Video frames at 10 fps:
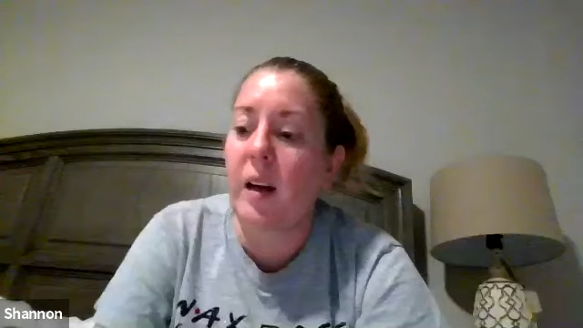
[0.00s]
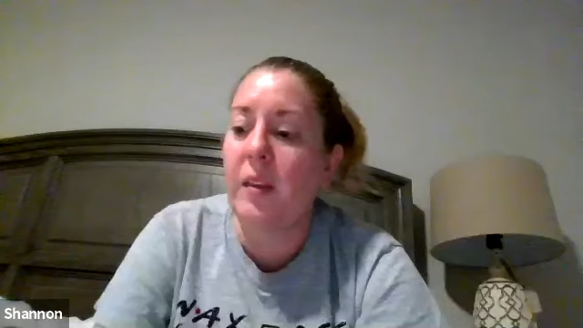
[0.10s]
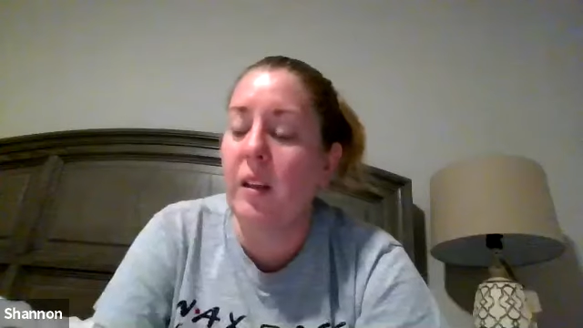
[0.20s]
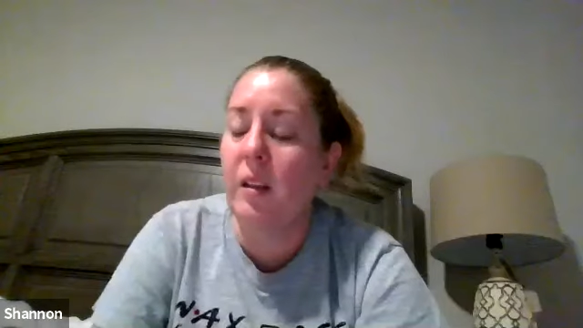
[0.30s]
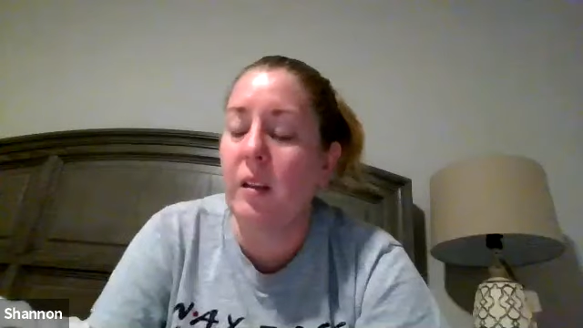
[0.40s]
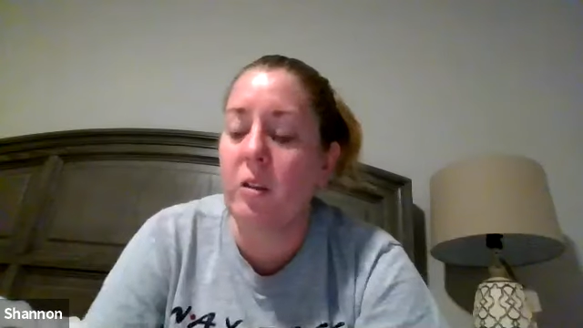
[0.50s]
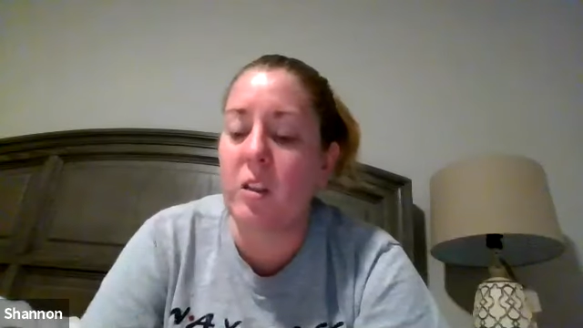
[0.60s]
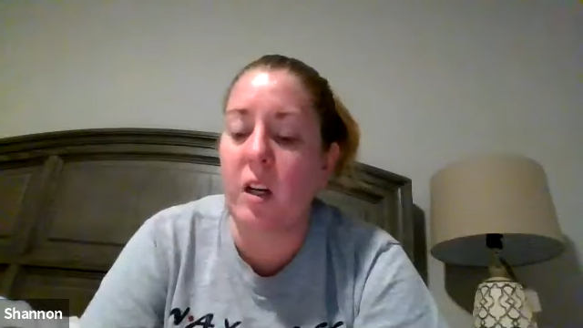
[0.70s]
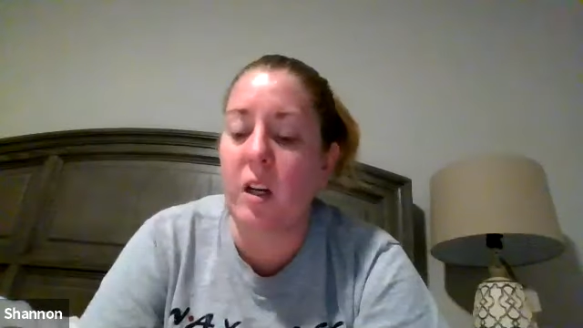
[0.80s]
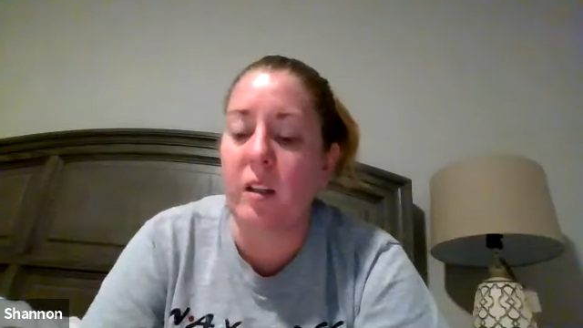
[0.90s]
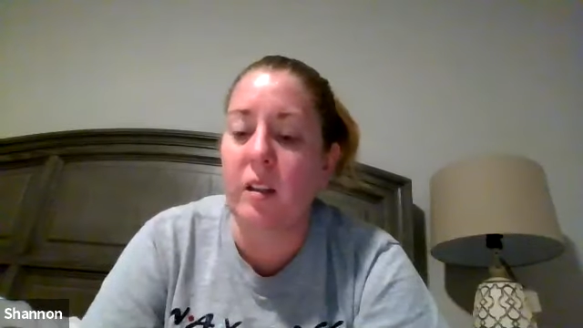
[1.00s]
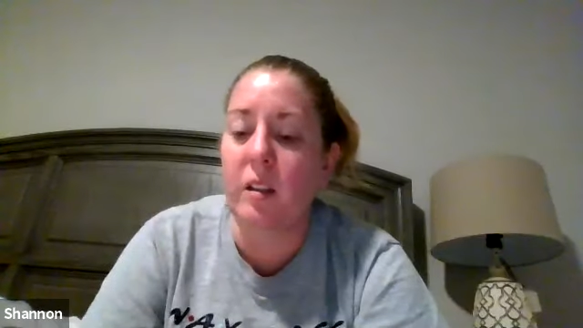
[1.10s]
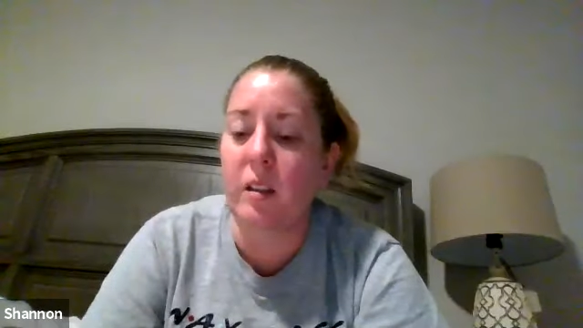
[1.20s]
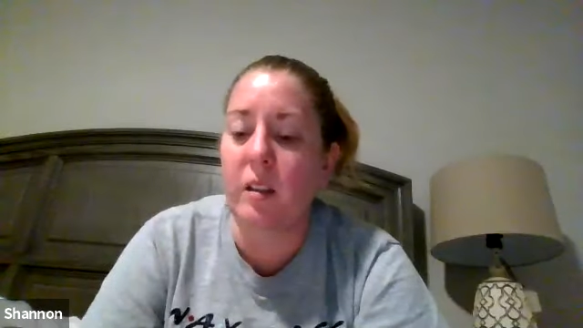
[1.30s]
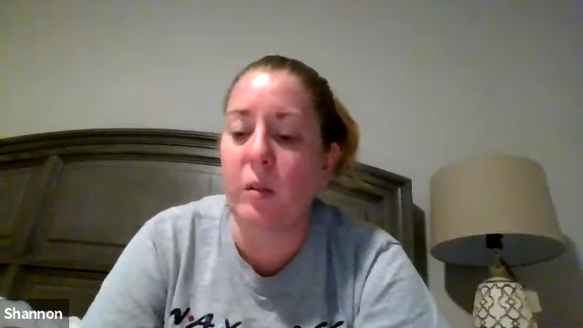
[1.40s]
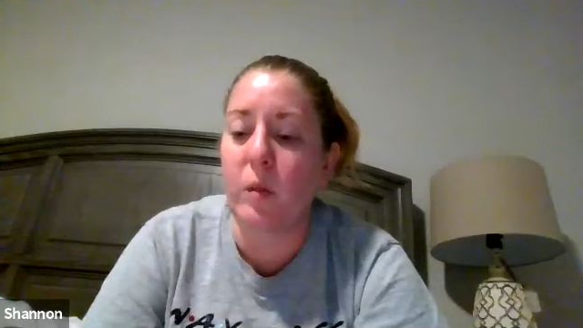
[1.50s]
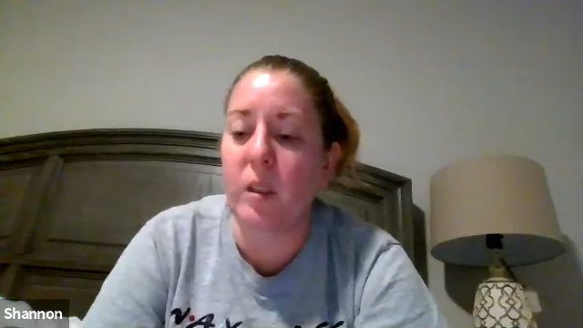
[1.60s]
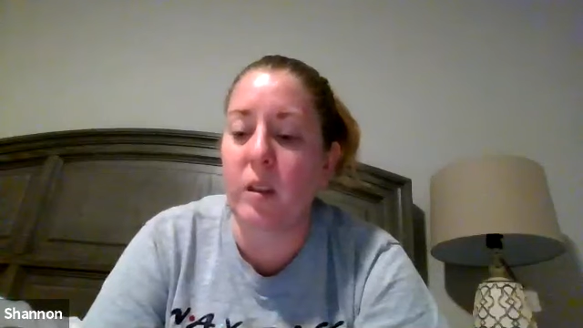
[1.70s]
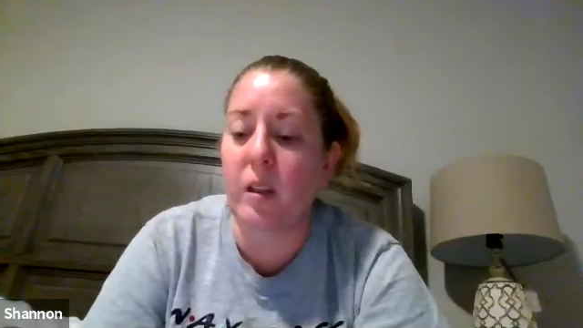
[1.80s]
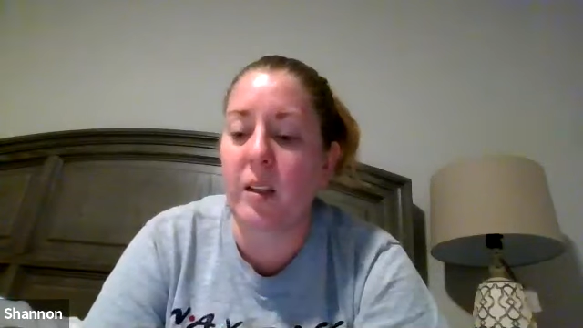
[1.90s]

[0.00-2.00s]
I think she got it in